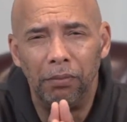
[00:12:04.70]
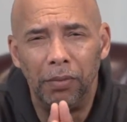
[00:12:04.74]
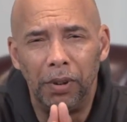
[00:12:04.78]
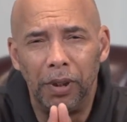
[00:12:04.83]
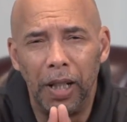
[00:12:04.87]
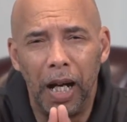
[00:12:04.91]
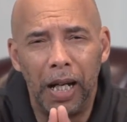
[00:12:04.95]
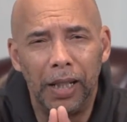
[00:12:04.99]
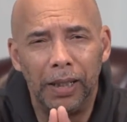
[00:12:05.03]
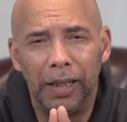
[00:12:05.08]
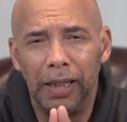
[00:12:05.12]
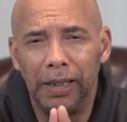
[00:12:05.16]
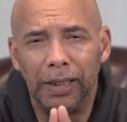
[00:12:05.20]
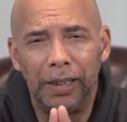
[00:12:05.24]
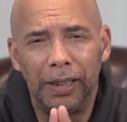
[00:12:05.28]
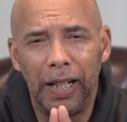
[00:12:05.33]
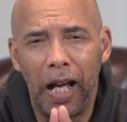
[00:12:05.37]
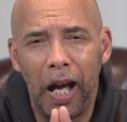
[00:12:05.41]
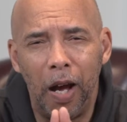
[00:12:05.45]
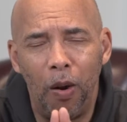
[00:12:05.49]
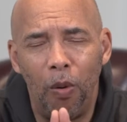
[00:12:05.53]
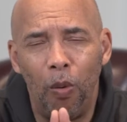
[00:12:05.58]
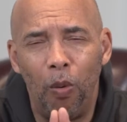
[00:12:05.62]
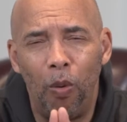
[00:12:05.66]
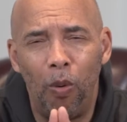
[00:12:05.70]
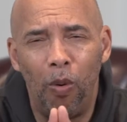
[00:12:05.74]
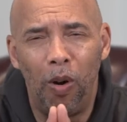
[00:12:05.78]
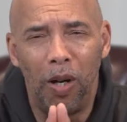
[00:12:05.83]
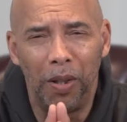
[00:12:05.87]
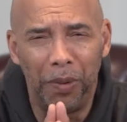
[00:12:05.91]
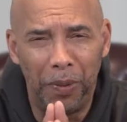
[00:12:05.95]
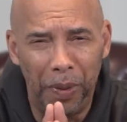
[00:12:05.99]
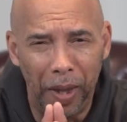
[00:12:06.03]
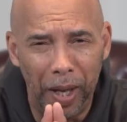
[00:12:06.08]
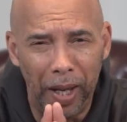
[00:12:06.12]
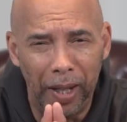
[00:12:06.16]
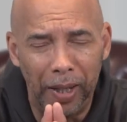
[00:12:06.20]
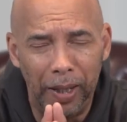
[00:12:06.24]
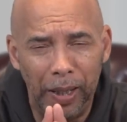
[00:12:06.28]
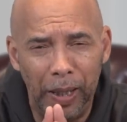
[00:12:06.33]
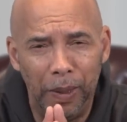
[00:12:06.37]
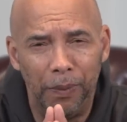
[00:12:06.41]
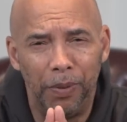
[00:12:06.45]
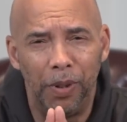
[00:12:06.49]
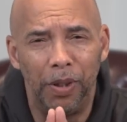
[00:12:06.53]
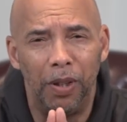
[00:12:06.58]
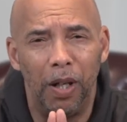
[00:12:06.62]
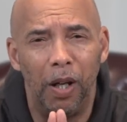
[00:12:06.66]
God does not want that.
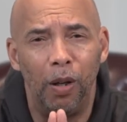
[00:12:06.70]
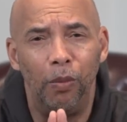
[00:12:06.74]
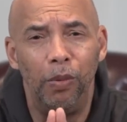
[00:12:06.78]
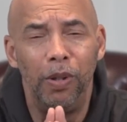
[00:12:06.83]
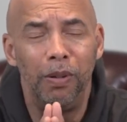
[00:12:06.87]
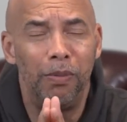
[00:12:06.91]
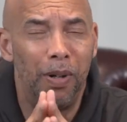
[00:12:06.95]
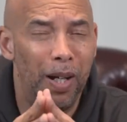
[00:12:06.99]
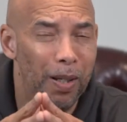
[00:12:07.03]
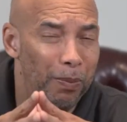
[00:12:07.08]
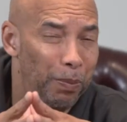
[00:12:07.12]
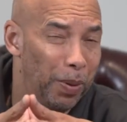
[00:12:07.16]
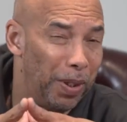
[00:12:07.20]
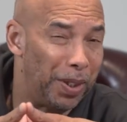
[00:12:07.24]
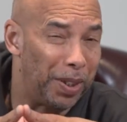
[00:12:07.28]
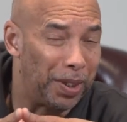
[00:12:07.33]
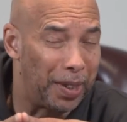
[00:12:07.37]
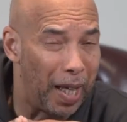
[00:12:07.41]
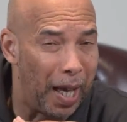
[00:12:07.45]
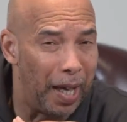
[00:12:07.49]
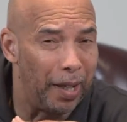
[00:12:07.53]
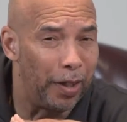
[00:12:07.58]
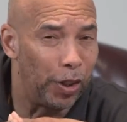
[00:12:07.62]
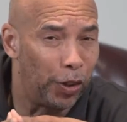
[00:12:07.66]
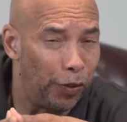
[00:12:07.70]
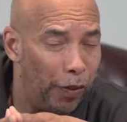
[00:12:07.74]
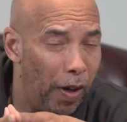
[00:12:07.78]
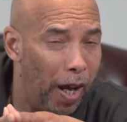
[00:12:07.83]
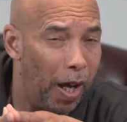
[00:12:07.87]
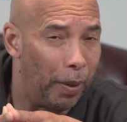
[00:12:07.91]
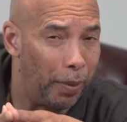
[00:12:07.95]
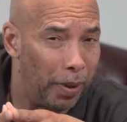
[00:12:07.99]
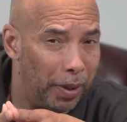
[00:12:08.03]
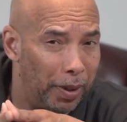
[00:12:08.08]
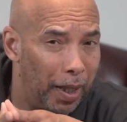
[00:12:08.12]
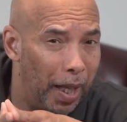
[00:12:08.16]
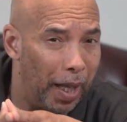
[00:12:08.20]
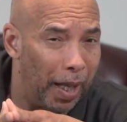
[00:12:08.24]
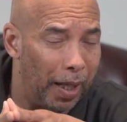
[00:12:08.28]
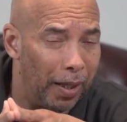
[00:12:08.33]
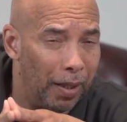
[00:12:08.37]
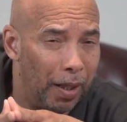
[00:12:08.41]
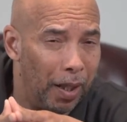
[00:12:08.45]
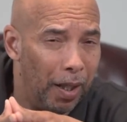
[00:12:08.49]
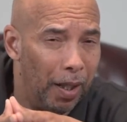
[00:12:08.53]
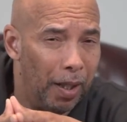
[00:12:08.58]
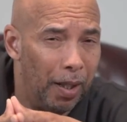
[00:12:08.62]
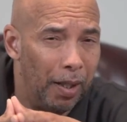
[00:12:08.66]
Even though we might be satisfied with
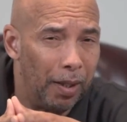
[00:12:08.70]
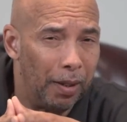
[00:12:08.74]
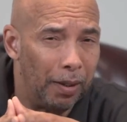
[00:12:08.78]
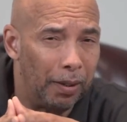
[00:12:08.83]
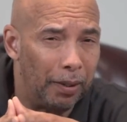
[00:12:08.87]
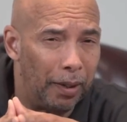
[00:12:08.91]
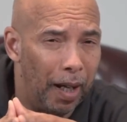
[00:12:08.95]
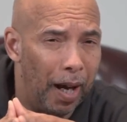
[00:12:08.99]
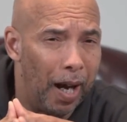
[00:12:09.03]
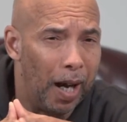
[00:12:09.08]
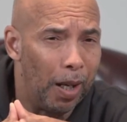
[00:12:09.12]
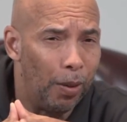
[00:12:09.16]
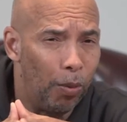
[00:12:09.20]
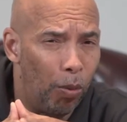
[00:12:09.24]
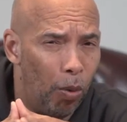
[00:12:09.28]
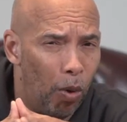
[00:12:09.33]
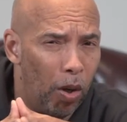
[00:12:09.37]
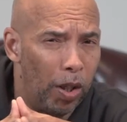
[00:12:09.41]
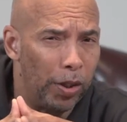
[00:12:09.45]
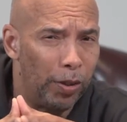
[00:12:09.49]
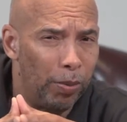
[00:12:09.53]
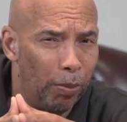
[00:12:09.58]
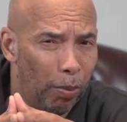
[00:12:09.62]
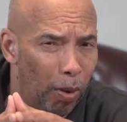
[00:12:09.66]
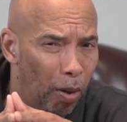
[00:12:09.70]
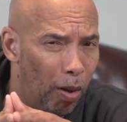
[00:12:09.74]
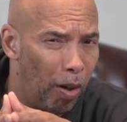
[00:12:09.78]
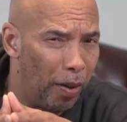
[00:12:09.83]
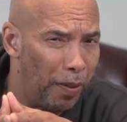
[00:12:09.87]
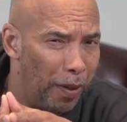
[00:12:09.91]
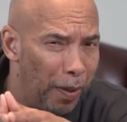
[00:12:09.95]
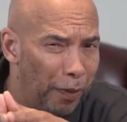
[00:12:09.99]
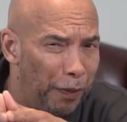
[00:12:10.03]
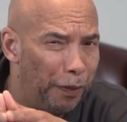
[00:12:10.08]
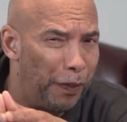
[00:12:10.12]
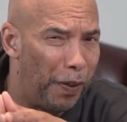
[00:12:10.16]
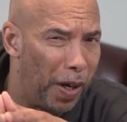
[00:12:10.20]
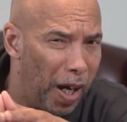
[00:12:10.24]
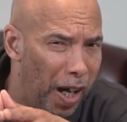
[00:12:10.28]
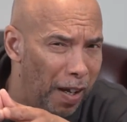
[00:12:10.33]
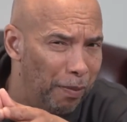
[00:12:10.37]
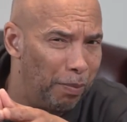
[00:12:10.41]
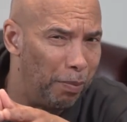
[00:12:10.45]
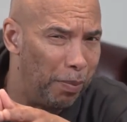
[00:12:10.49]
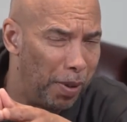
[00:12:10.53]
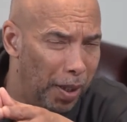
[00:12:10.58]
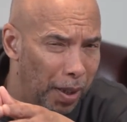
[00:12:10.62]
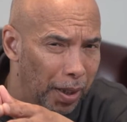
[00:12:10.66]
that, God wants more than
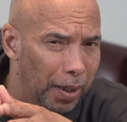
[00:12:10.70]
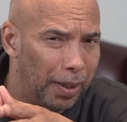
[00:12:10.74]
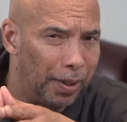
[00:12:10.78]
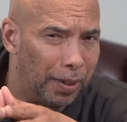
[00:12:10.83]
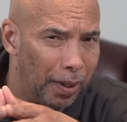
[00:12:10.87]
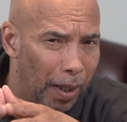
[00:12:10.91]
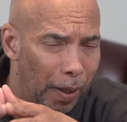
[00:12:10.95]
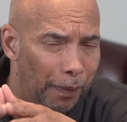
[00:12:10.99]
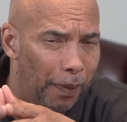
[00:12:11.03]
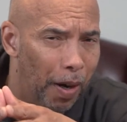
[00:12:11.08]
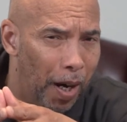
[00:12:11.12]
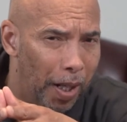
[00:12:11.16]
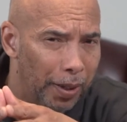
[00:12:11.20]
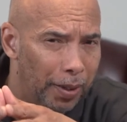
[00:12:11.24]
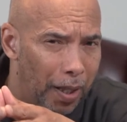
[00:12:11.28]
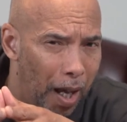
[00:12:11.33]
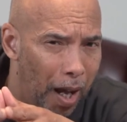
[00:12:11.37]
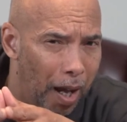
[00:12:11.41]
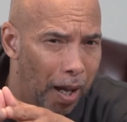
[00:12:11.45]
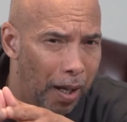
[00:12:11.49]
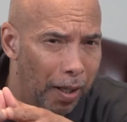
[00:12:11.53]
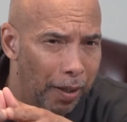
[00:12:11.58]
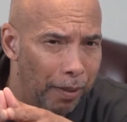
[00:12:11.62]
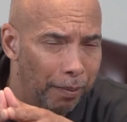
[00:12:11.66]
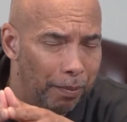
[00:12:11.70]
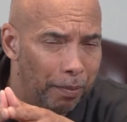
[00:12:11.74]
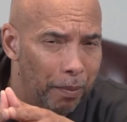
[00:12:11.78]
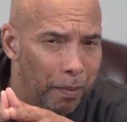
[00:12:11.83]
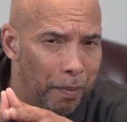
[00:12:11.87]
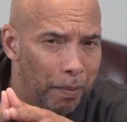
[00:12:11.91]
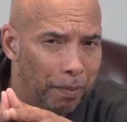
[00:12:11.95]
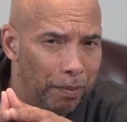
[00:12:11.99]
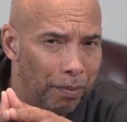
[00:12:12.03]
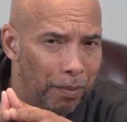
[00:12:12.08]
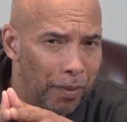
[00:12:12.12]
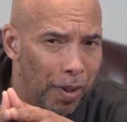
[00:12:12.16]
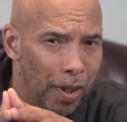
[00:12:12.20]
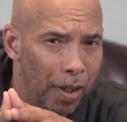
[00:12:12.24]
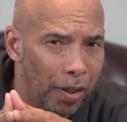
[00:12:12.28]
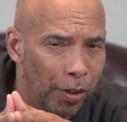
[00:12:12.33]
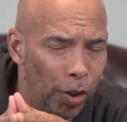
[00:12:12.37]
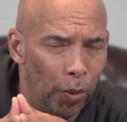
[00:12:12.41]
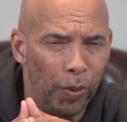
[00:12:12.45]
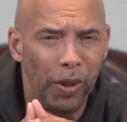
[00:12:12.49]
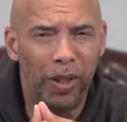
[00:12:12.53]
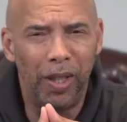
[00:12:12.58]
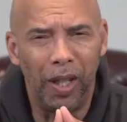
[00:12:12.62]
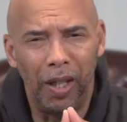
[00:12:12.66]
five minutes of our time.
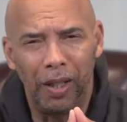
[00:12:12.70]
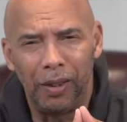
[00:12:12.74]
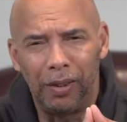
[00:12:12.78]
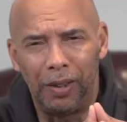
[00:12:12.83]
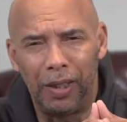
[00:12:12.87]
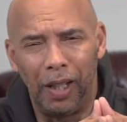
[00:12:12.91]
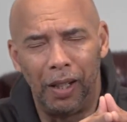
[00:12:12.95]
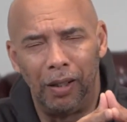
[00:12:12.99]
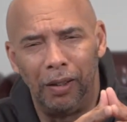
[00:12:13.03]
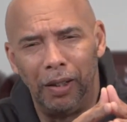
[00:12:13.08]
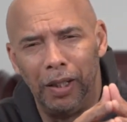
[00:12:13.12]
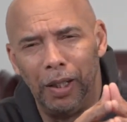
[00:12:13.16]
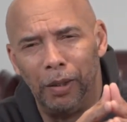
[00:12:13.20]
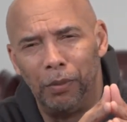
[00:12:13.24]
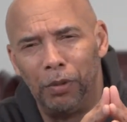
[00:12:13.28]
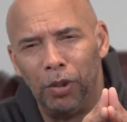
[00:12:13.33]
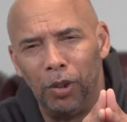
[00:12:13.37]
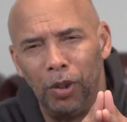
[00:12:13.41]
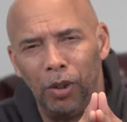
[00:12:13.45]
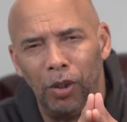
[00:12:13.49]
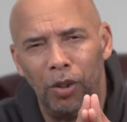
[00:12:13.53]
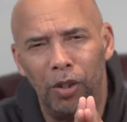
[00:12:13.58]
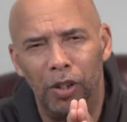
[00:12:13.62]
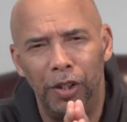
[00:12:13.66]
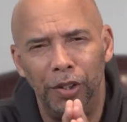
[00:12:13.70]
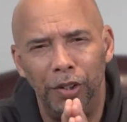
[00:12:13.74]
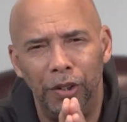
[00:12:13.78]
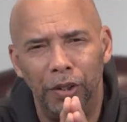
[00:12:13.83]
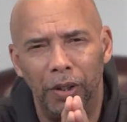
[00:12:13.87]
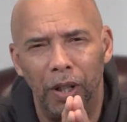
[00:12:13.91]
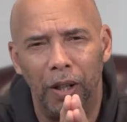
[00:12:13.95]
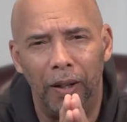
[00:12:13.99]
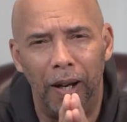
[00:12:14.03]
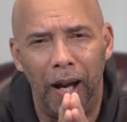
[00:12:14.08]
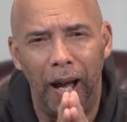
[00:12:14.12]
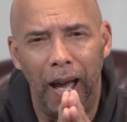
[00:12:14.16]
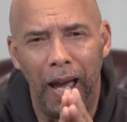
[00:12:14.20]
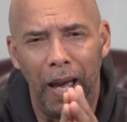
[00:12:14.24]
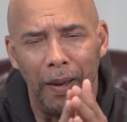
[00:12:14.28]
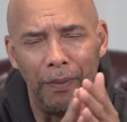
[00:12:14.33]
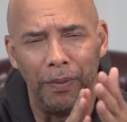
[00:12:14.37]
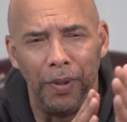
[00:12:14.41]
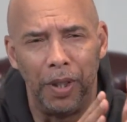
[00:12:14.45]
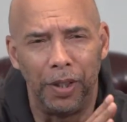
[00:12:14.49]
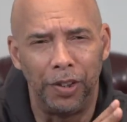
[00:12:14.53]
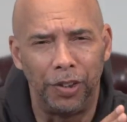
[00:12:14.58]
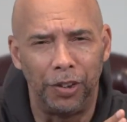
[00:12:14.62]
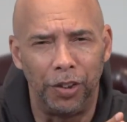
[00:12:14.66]
So we can't tell him, Lord, you know, I
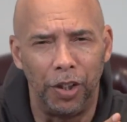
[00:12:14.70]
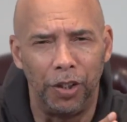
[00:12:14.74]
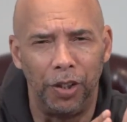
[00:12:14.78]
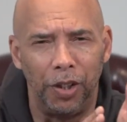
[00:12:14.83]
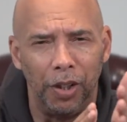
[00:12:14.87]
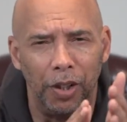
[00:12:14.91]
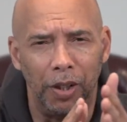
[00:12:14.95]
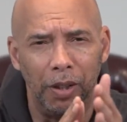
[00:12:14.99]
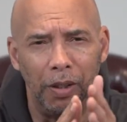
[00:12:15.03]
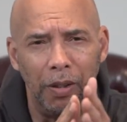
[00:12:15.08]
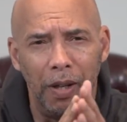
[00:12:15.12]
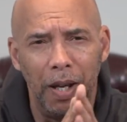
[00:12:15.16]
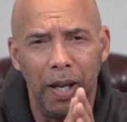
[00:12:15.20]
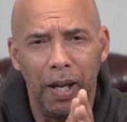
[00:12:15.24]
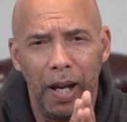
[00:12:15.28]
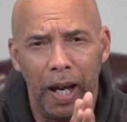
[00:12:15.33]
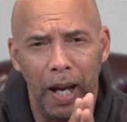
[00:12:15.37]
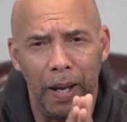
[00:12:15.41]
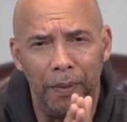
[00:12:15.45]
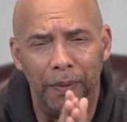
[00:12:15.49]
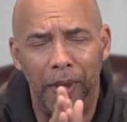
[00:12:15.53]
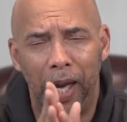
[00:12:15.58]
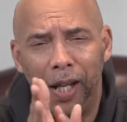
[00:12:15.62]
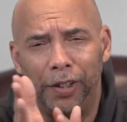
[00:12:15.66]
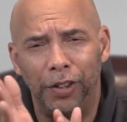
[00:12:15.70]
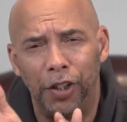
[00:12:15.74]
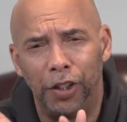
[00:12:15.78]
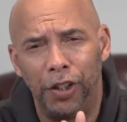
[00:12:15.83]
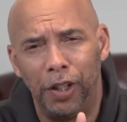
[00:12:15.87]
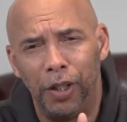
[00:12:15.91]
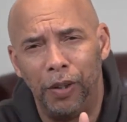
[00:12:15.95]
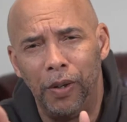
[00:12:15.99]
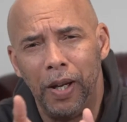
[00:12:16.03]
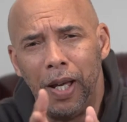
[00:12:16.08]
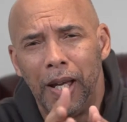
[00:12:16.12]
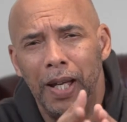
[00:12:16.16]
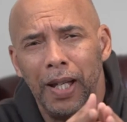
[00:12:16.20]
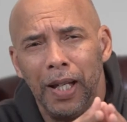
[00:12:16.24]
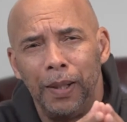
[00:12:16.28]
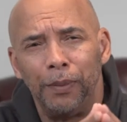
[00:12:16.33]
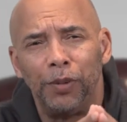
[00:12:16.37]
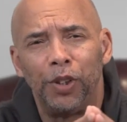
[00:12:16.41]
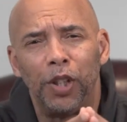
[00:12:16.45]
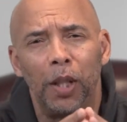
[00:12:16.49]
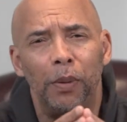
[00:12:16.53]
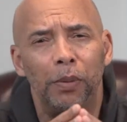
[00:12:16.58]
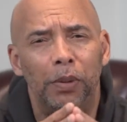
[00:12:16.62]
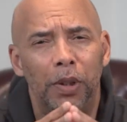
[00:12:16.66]
have this to do, I have that to do.
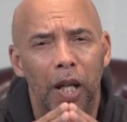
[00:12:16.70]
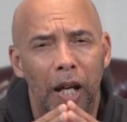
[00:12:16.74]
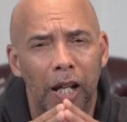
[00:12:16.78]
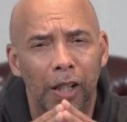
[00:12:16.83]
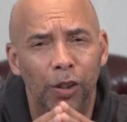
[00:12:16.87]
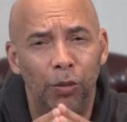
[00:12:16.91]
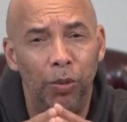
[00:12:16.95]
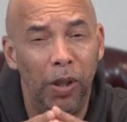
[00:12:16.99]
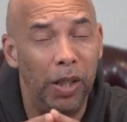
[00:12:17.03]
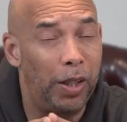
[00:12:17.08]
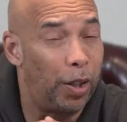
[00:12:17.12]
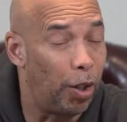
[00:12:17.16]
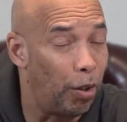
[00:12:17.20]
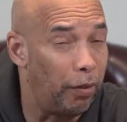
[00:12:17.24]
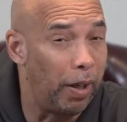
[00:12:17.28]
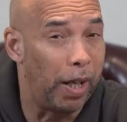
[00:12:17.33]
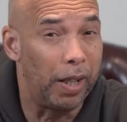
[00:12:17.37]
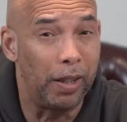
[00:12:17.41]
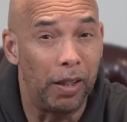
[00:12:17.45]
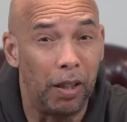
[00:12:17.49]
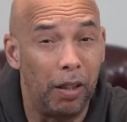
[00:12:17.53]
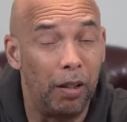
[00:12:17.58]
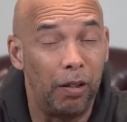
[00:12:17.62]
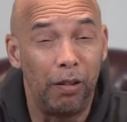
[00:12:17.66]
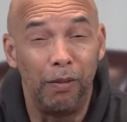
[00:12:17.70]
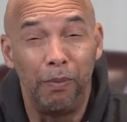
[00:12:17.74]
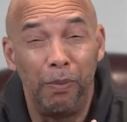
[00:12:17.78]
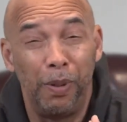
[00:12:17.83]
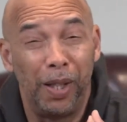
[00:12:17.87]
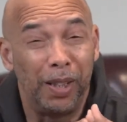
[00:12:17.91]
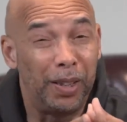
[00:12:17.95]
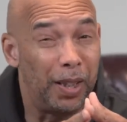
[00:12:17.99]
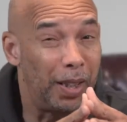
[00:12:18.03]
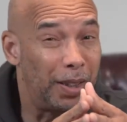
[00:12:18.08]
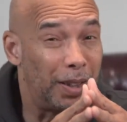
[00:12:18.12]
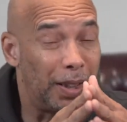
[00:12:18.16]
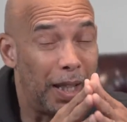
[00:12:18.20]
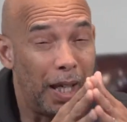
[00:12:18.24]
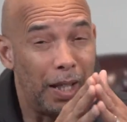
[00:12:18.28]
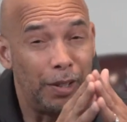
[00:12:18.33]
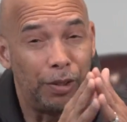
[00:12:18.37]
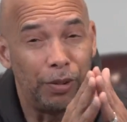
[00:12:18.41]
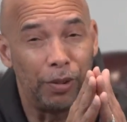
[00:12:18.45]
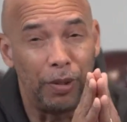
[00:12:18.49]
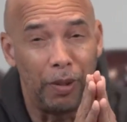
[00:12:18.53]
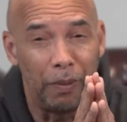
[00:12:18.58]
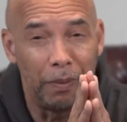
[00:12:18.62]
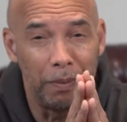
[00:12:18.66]
And sometimes we create our own busy
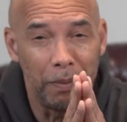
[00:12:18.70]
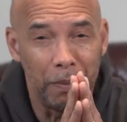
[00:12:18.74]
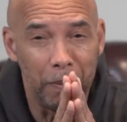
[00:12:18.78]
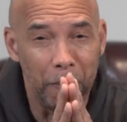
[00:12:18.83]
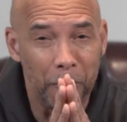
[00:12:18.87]
schedule.